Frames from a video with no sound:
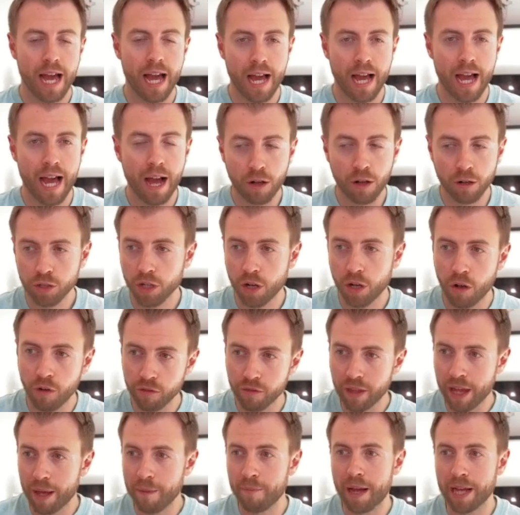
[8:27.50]
Out of
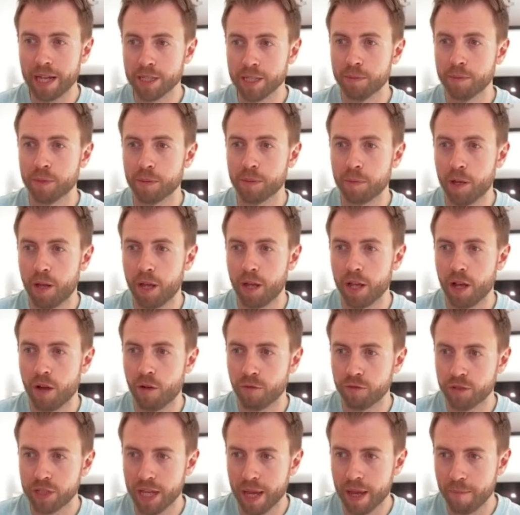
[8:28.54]
that maximum supply
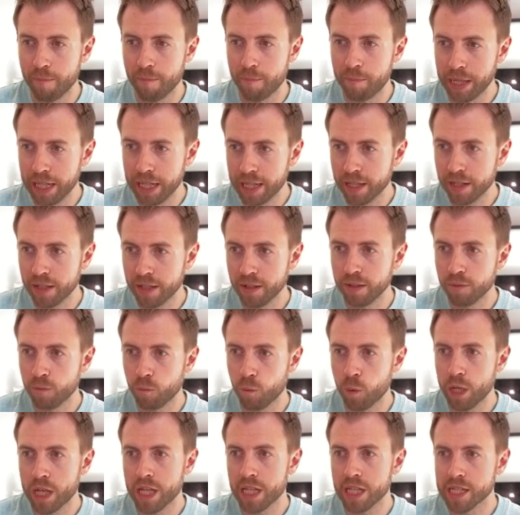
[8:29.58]
of 10 billion,
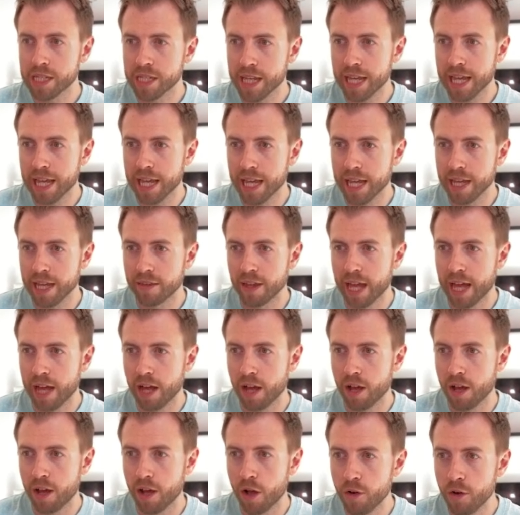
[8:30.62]
we can see here that
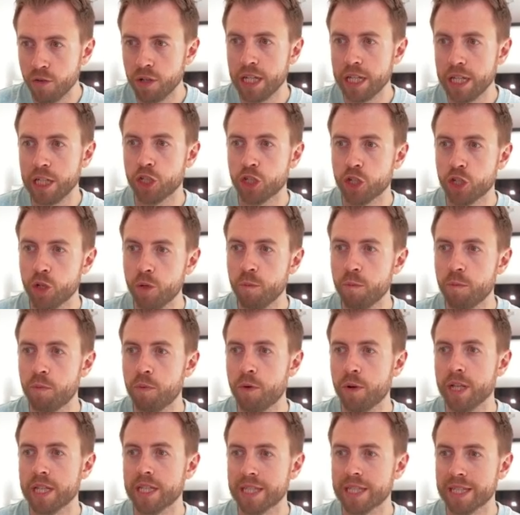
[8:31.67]
only
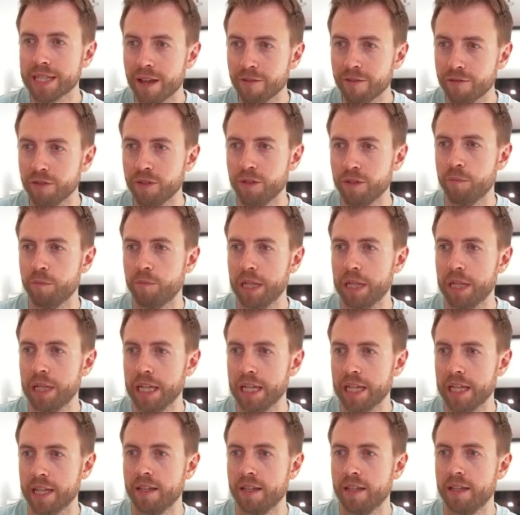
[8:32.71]
2.7
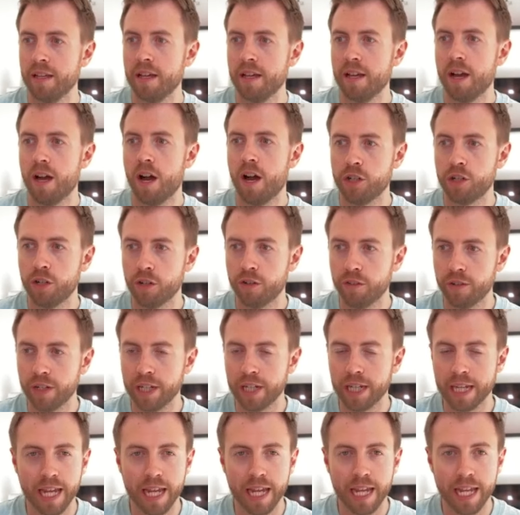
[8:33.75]
billion are
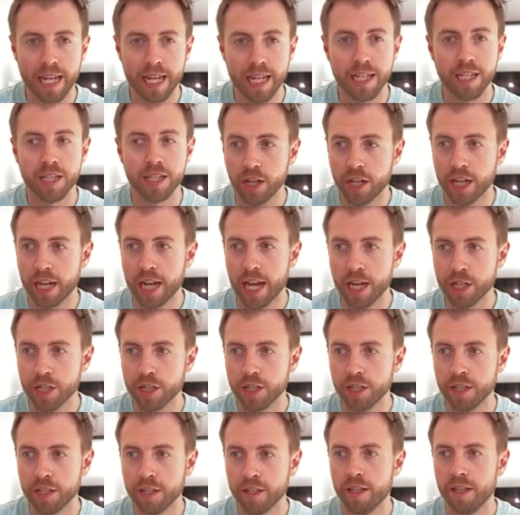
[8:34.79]
currently in
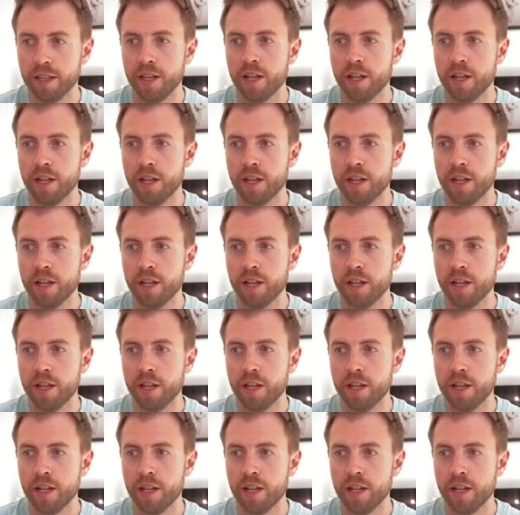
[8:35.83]
circulation.